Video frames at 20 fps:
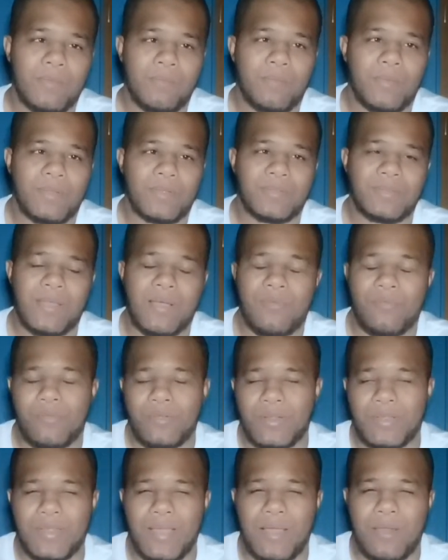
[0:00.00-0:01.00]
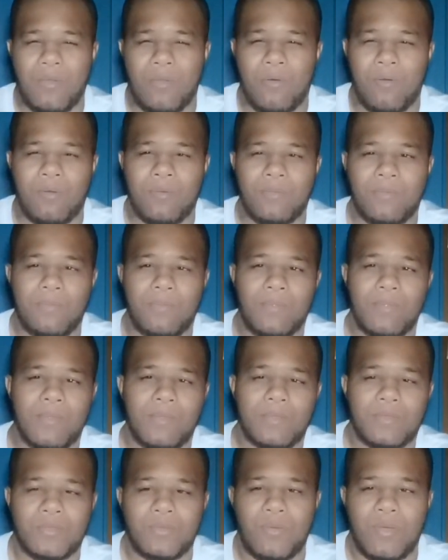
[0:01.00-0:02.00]
but he's not really that long.
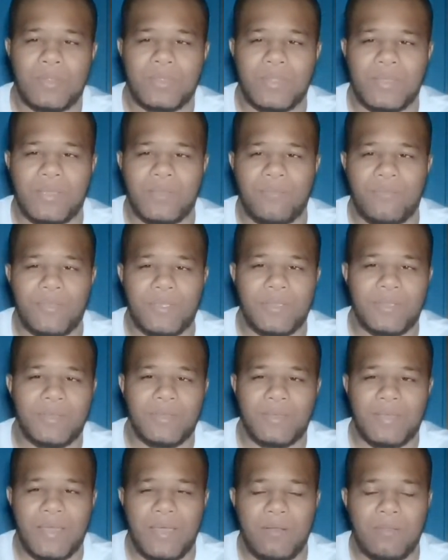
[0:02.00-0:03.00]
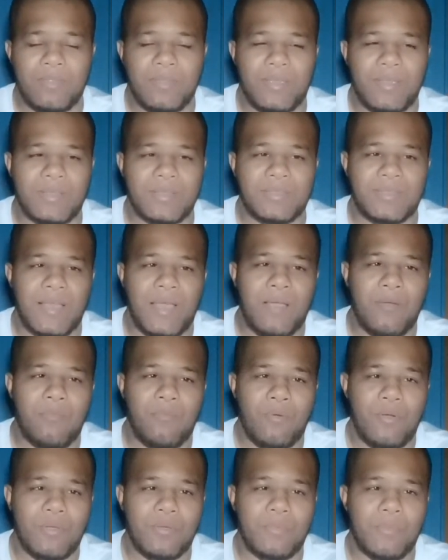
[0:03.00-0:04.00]
So I think if he can get on the inside,
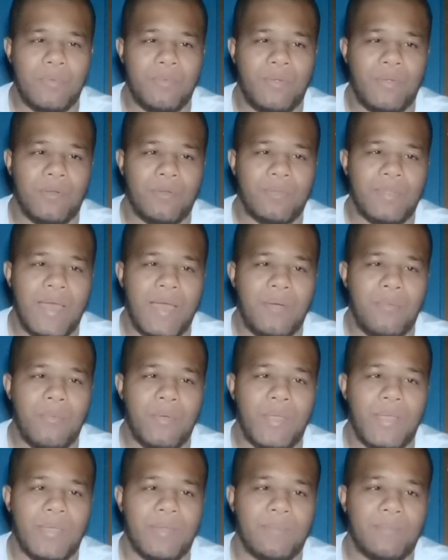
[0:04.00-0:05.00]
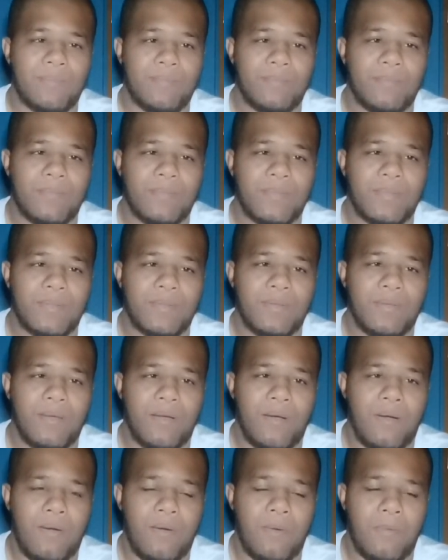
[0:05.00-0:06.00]
work Moreno that way,
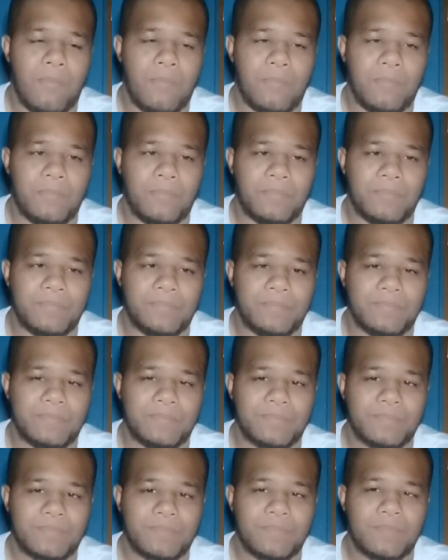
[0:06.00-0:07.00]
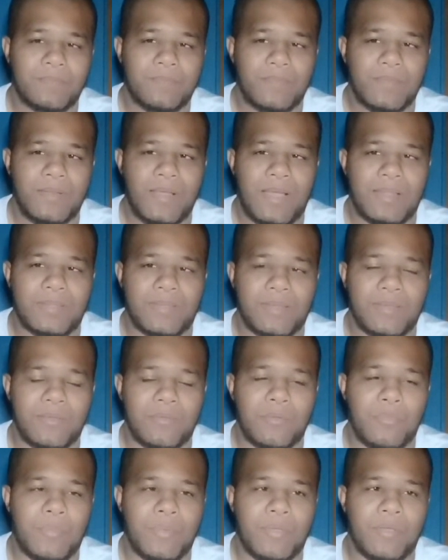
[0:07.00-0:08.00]
I think
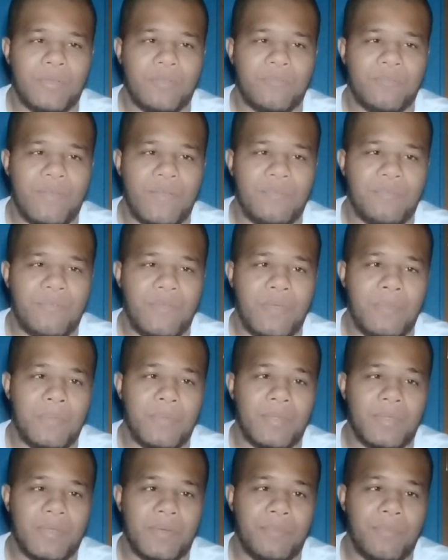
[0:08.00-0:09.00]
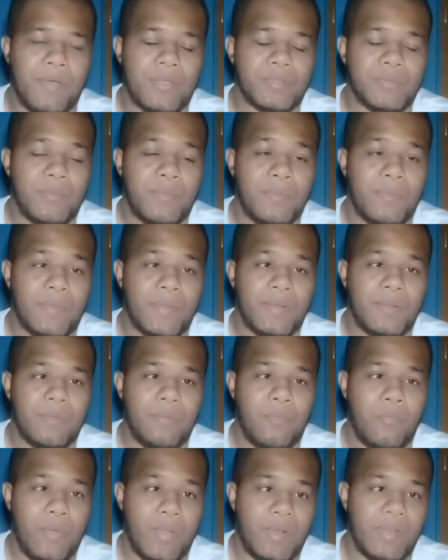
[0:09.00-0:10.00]
it would be a good fight for him. And he could possibly
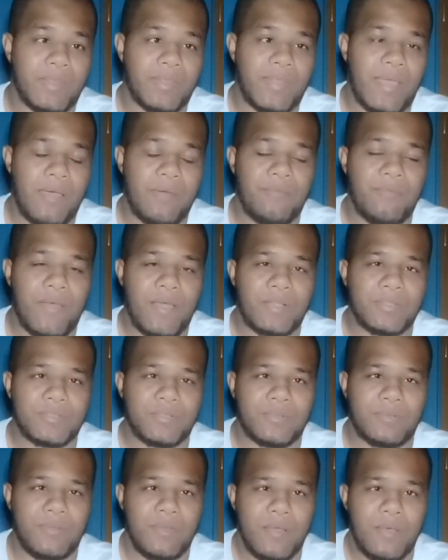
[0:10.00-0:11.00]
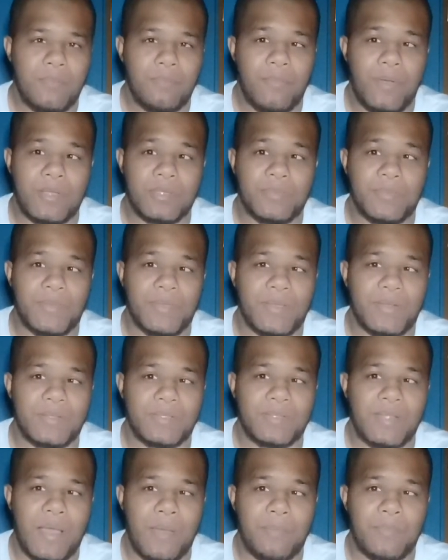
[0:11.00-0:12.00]
win in that fashion, possibly get a
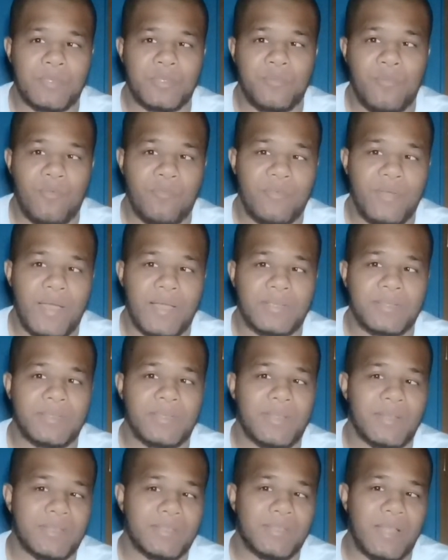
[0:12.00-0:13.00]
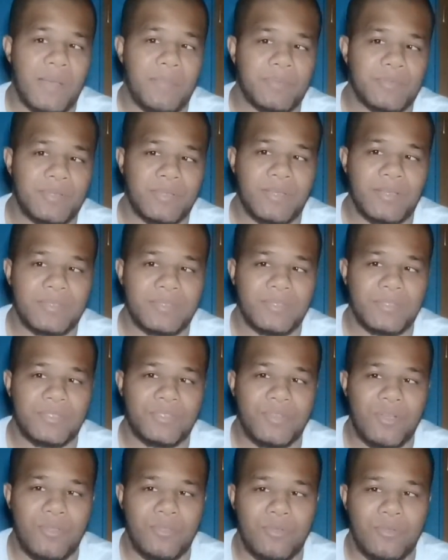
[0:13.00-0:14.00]
stoppage. Both guys can get a stoppage against
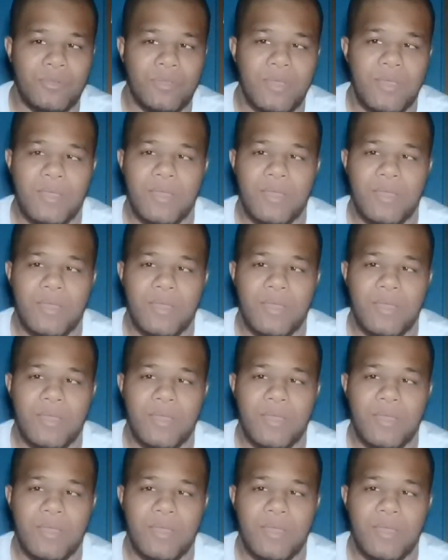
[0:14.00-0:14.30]
each other.